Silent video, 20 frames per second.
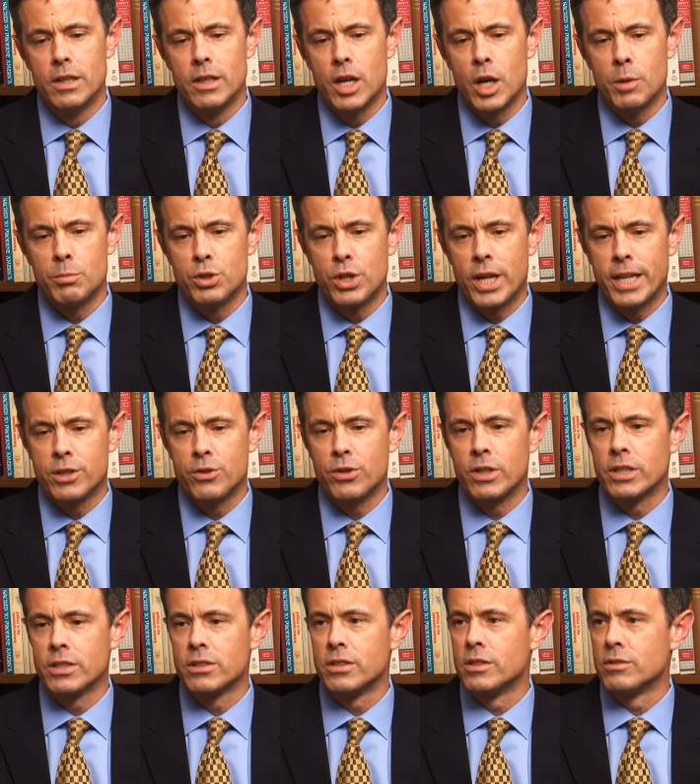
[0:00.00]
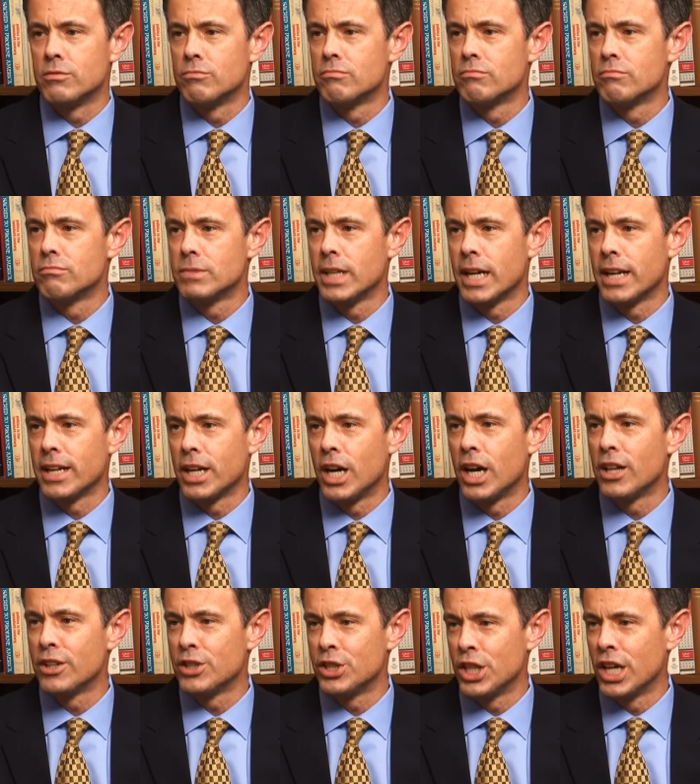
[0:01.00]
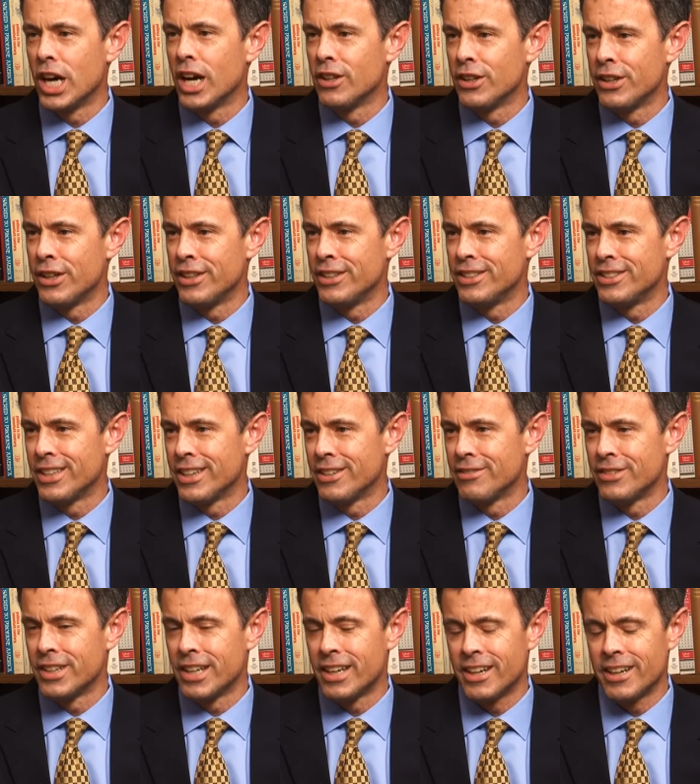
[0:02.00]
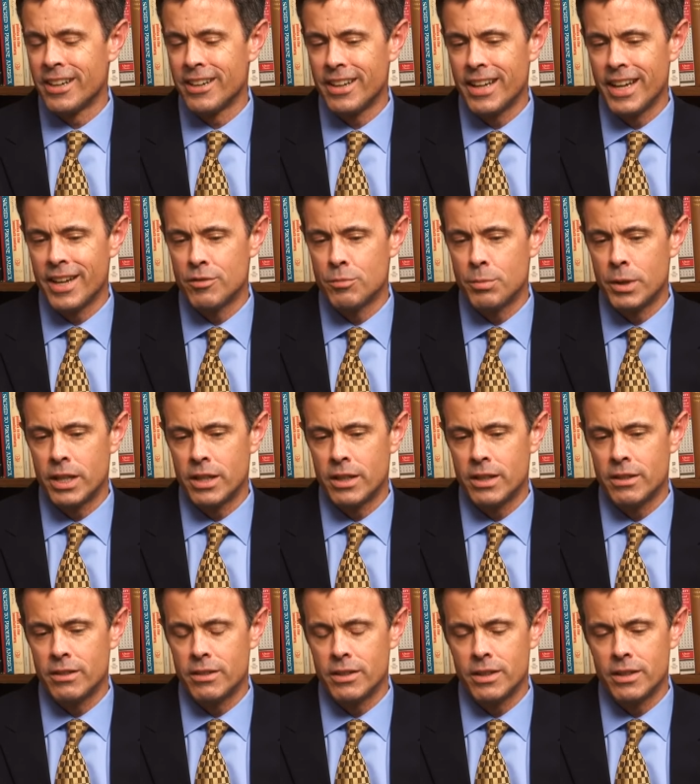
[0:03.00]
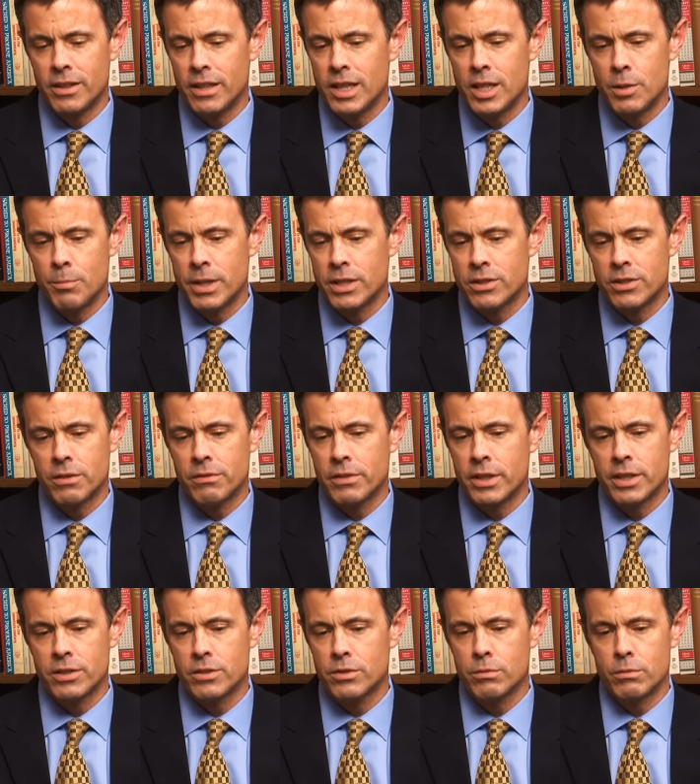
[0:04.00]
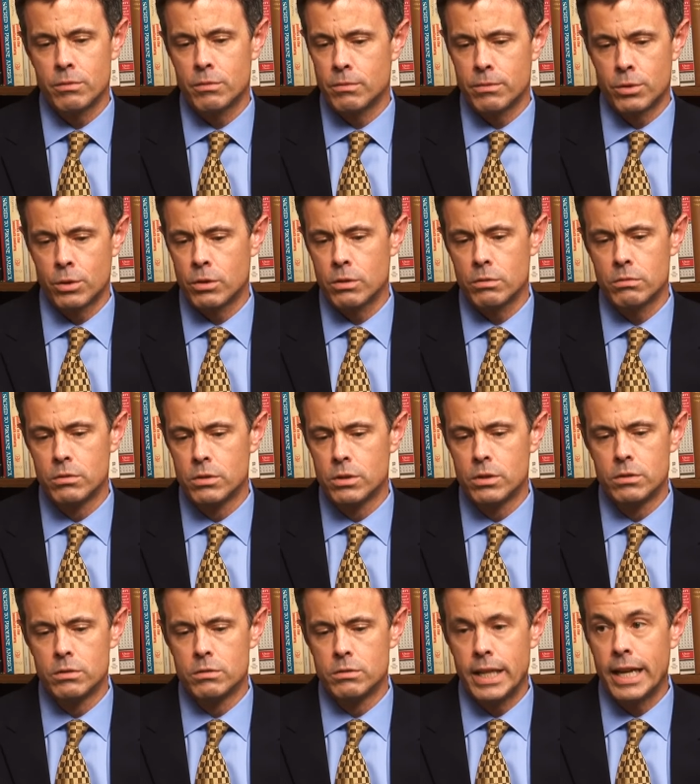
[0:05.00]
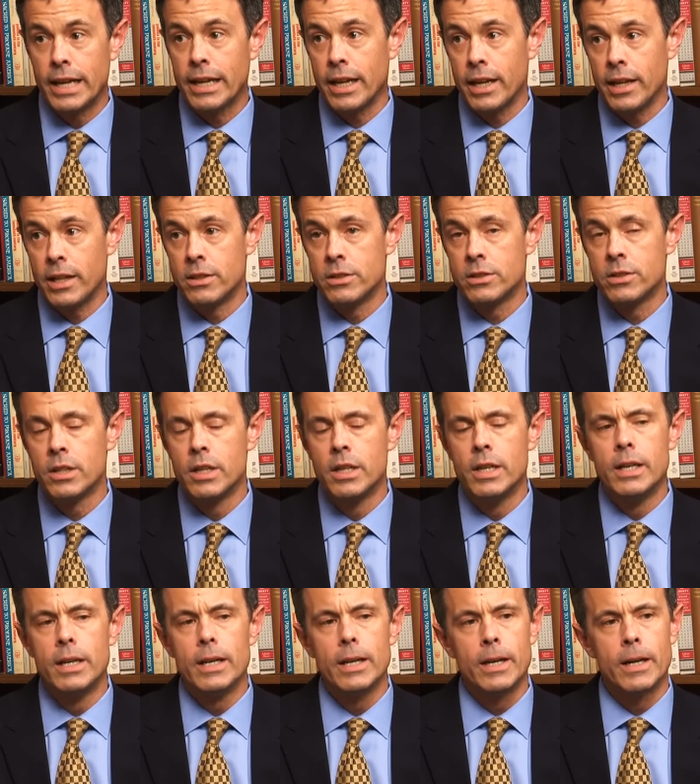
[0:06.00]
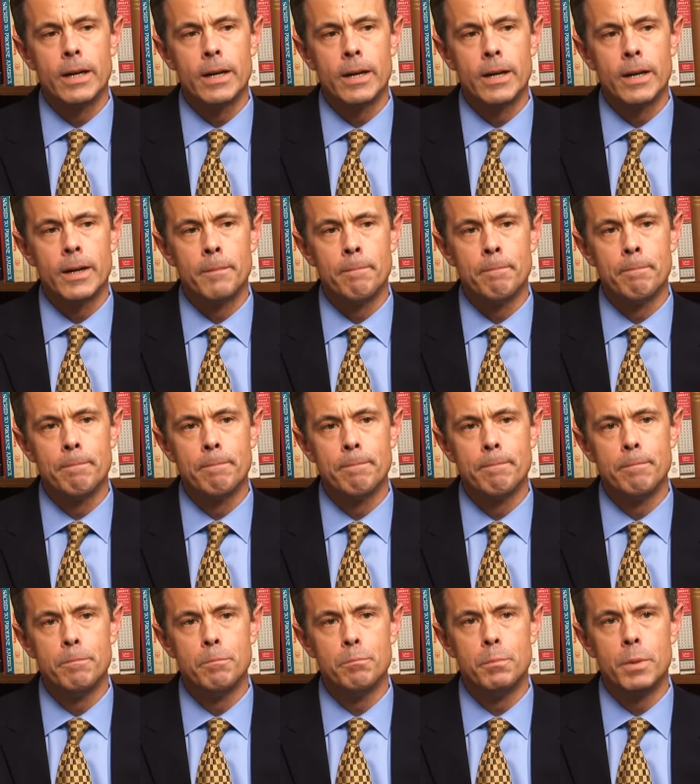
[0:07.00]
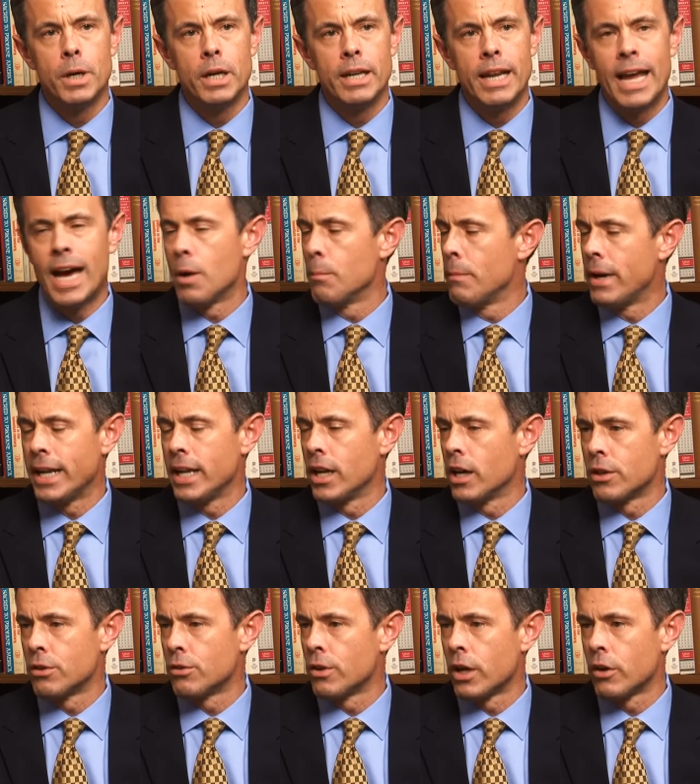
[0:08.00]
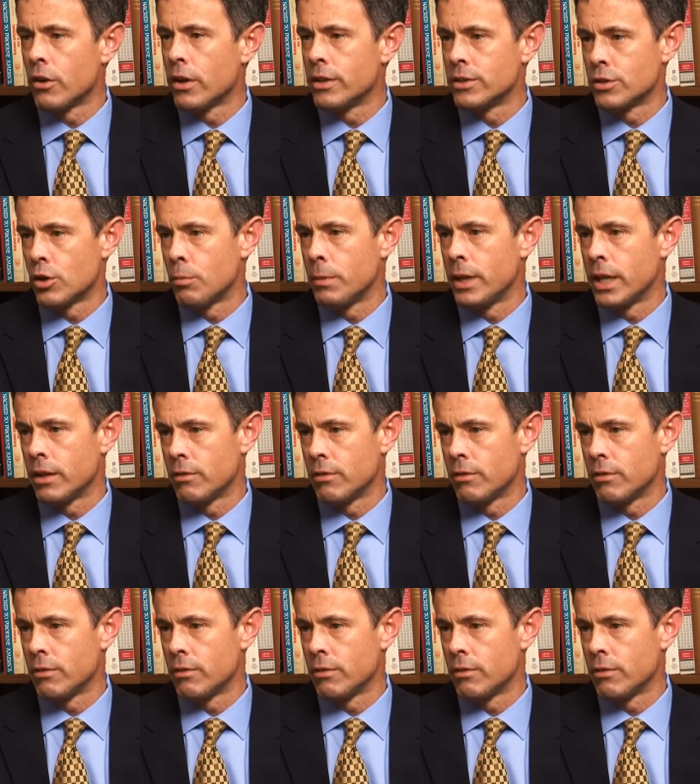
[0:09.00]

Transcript: obstetrics and gynecology colleagues have been in the midst of this for decades. But now many other areas are being